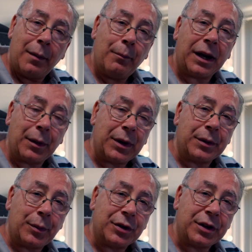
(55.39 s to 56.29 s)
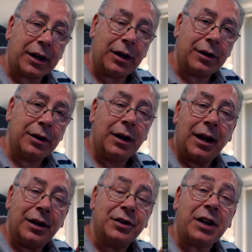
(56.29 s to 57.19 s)
megabits per second
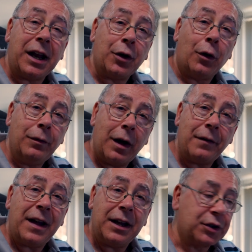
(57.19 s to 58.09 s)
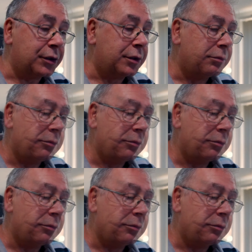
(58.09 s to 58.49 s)
instead of 1,000,